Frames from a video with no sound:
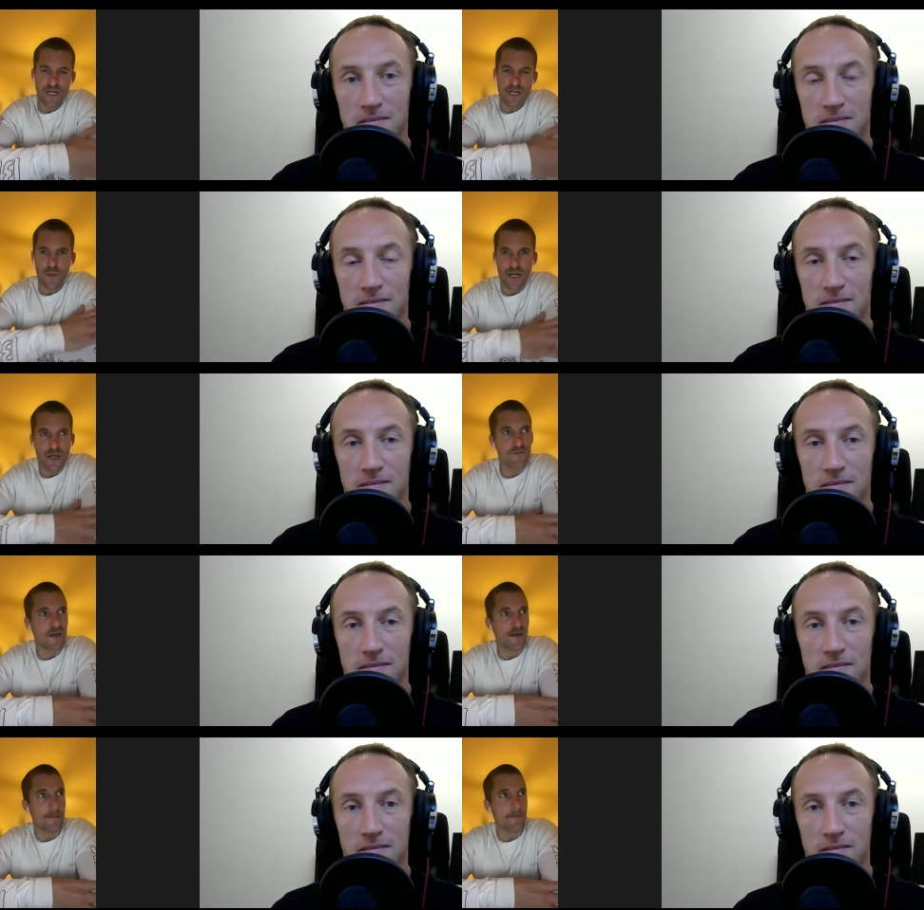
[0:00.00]
Speaker 1: I went
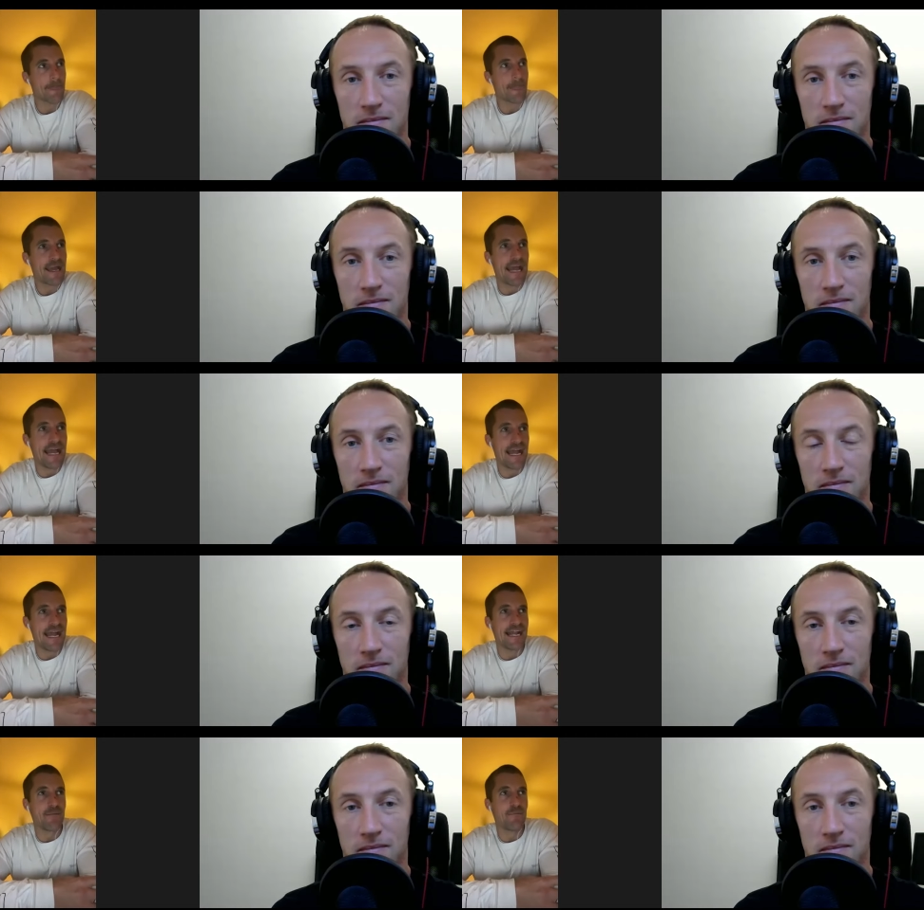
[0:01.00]
over
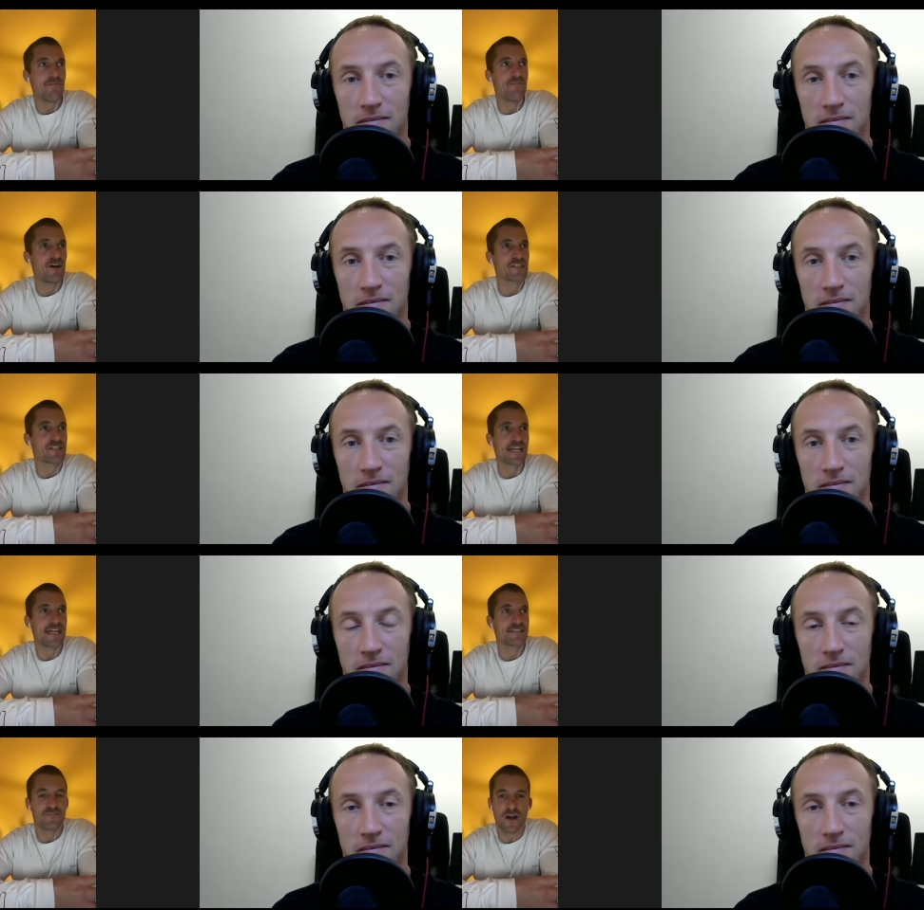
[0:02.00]
and had my first
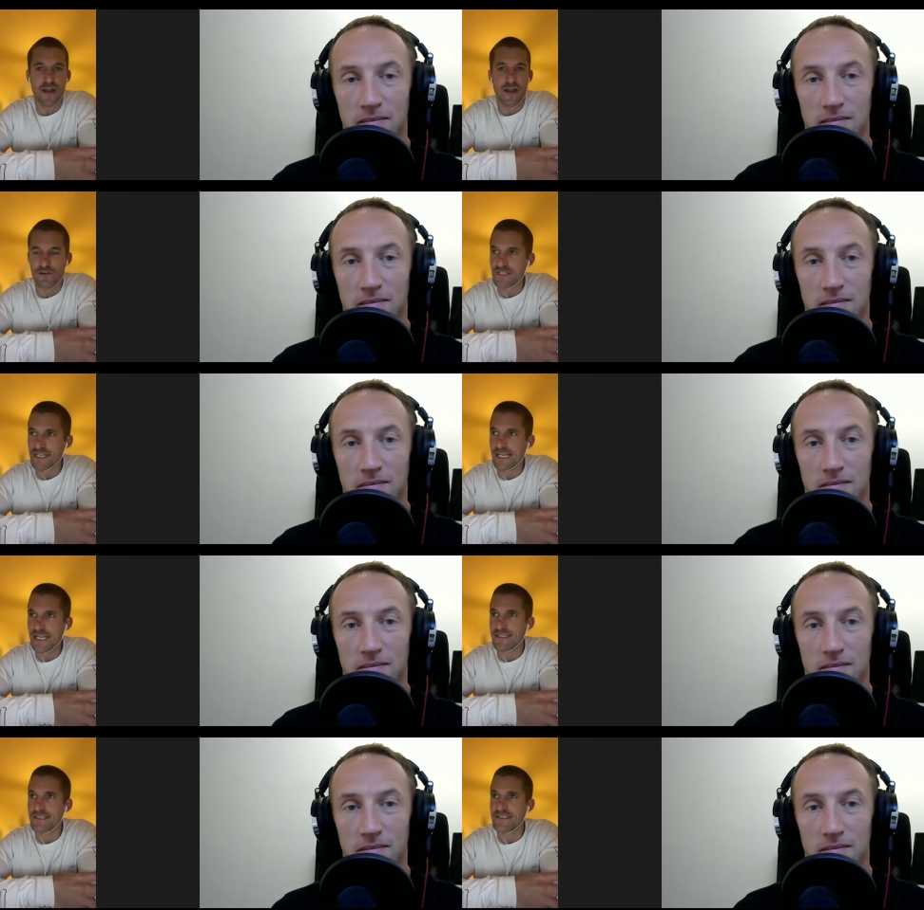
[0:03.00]
taste of Hyrox
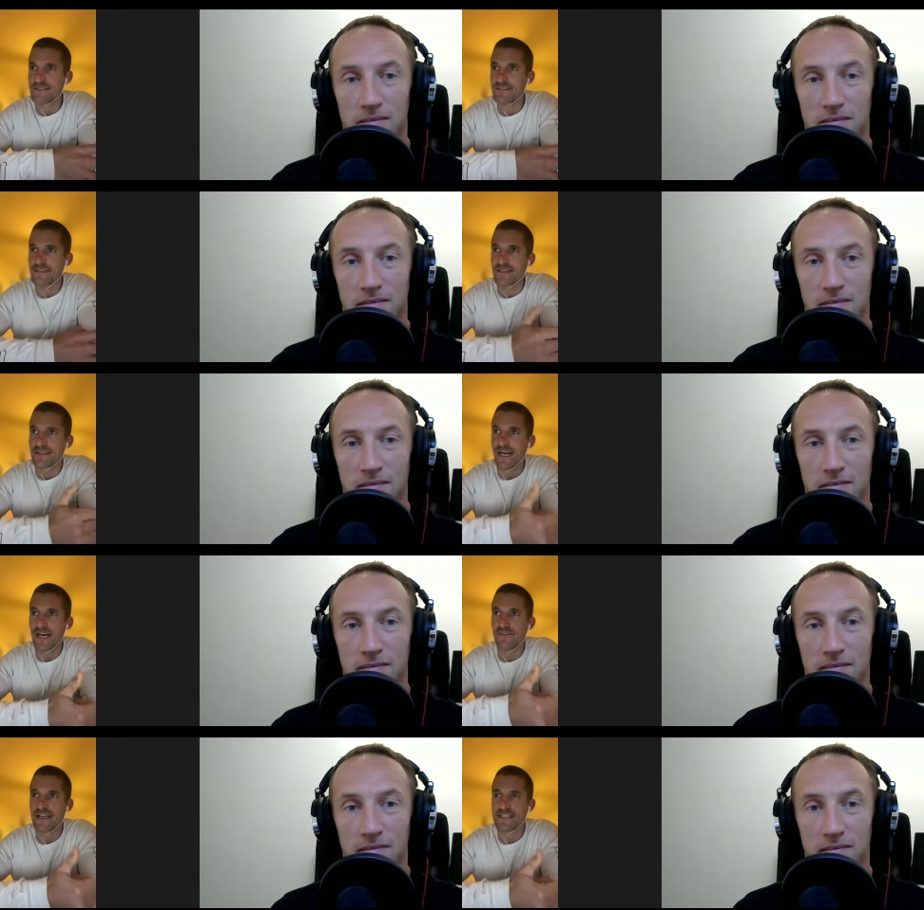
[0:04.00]
against,
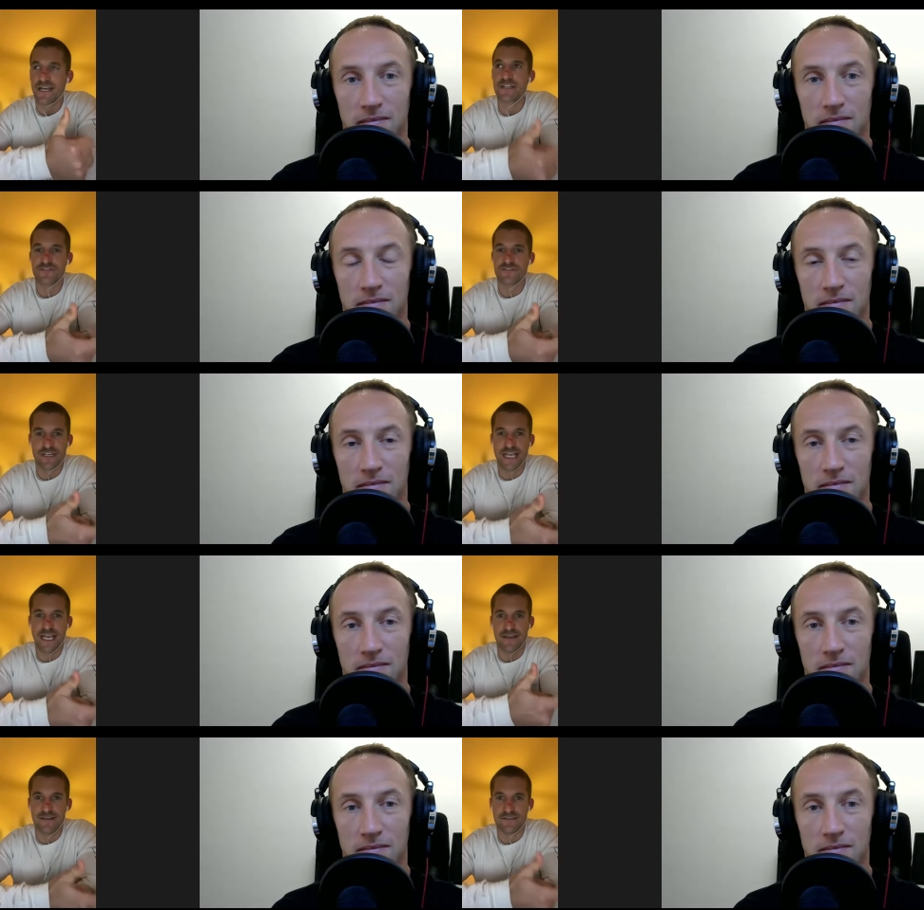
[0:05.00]
I raced Hunter and
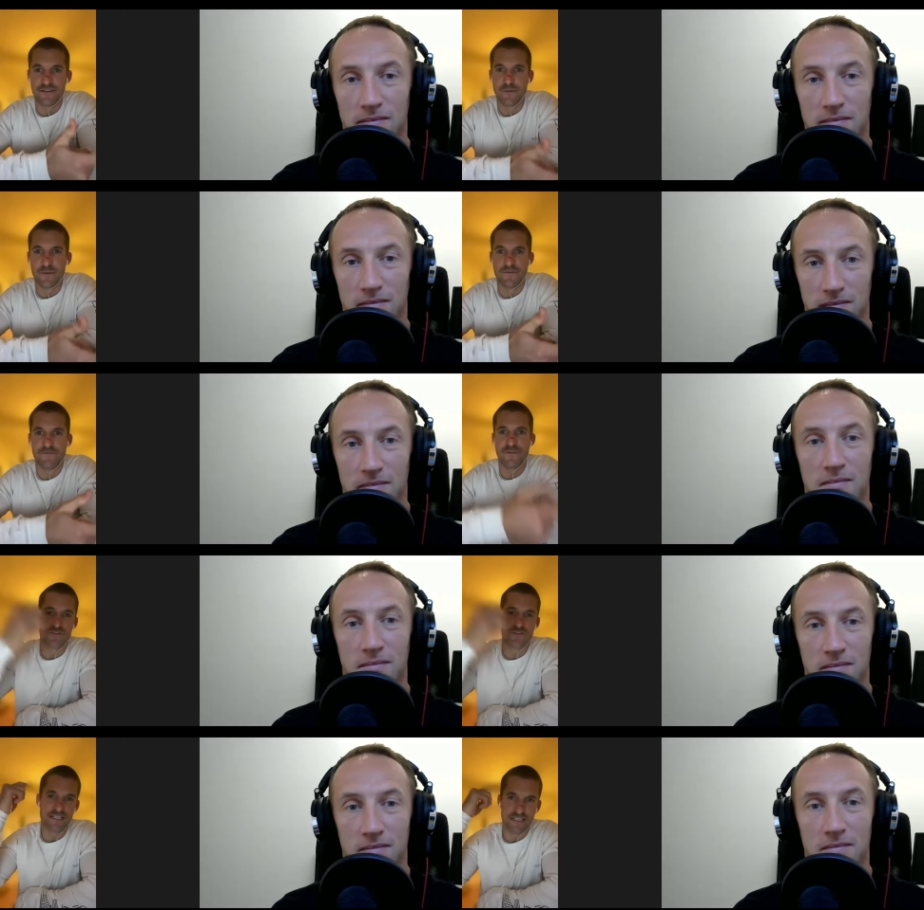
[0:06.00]
Kent. So I remember the first
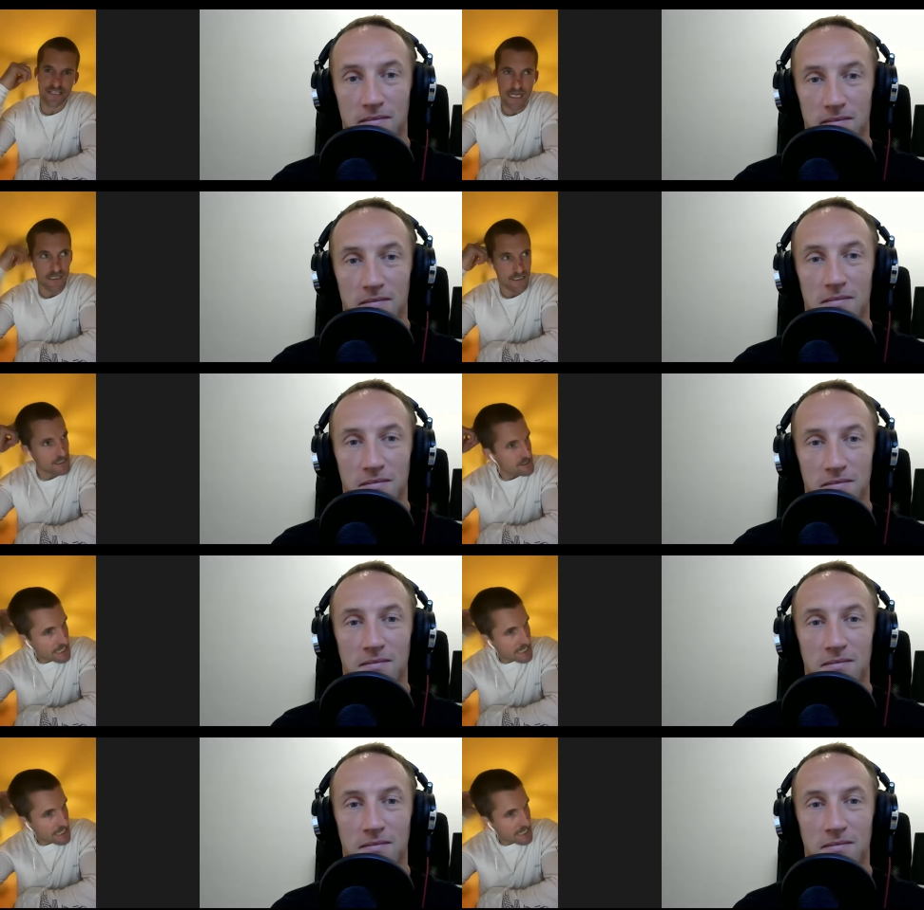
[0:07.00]
race in Dallas